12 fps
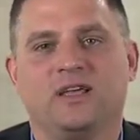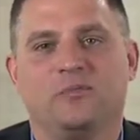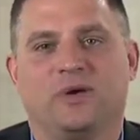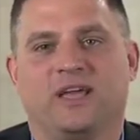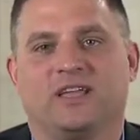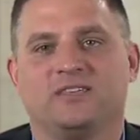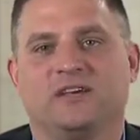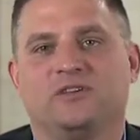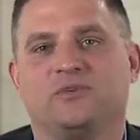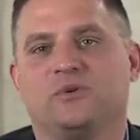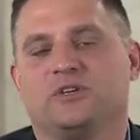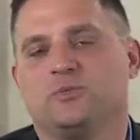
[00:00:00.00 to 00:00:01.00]
But I can tell you
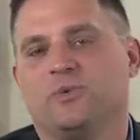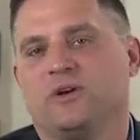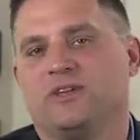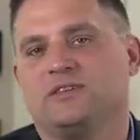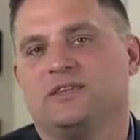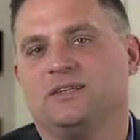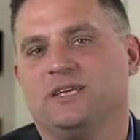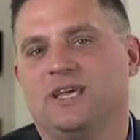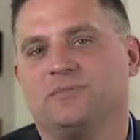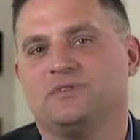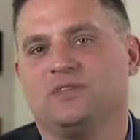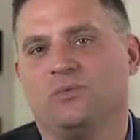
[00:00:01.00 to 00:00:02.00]
through experience, the
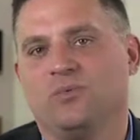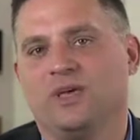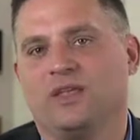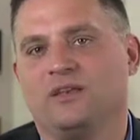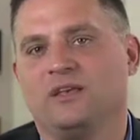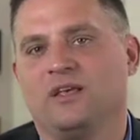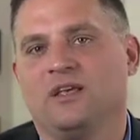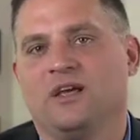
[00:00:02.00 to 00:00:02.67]
teams that win